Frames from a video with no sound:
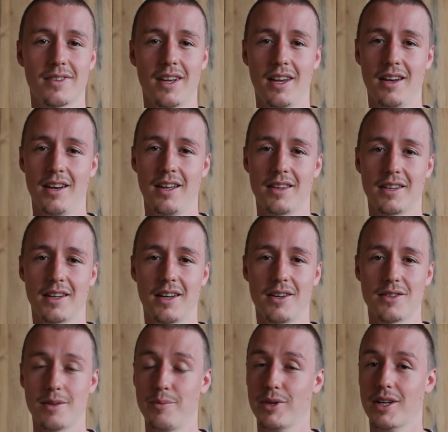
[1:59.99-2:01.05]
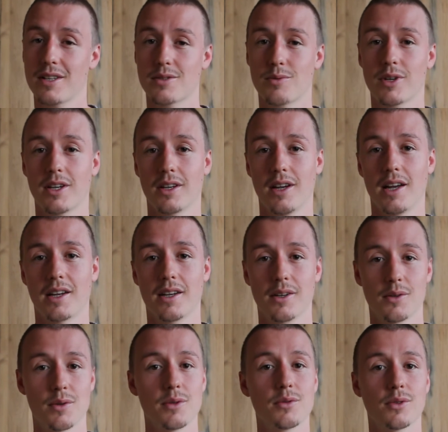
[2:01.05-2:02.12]
and nothing else, and because I can
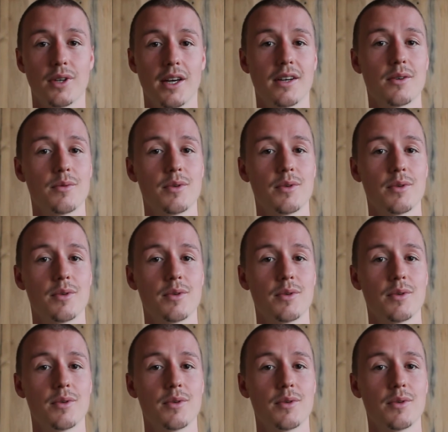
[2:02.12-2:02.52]
grow together